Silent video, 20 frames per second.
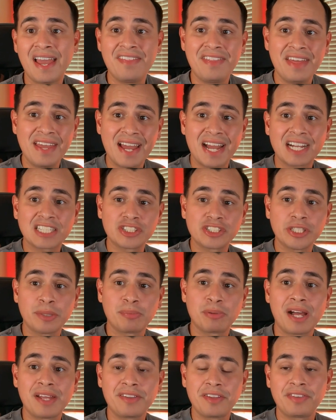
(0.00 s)
they actually
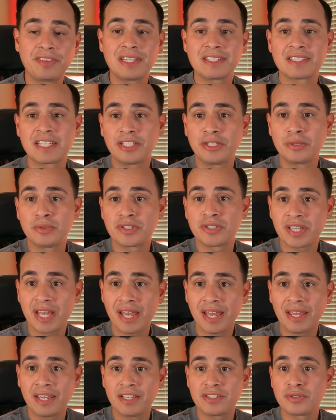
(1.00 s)
apply the things that you
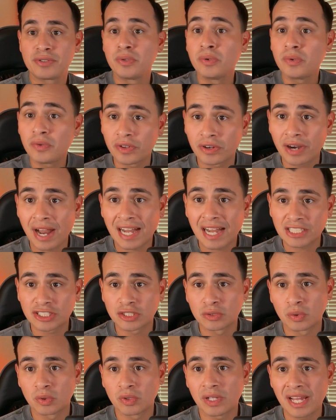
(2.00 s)
say to their
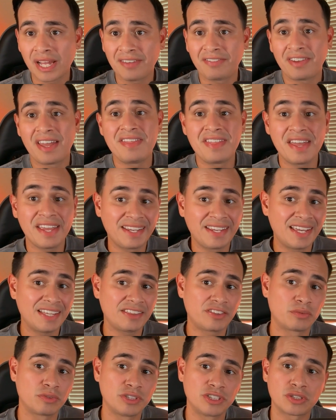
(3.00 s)
actual life and they get
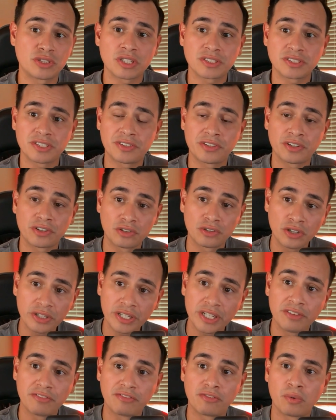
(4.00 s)
the results that they're
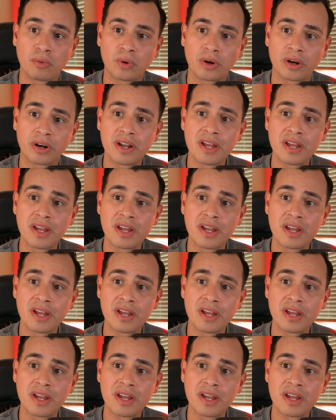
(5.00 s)
looking for,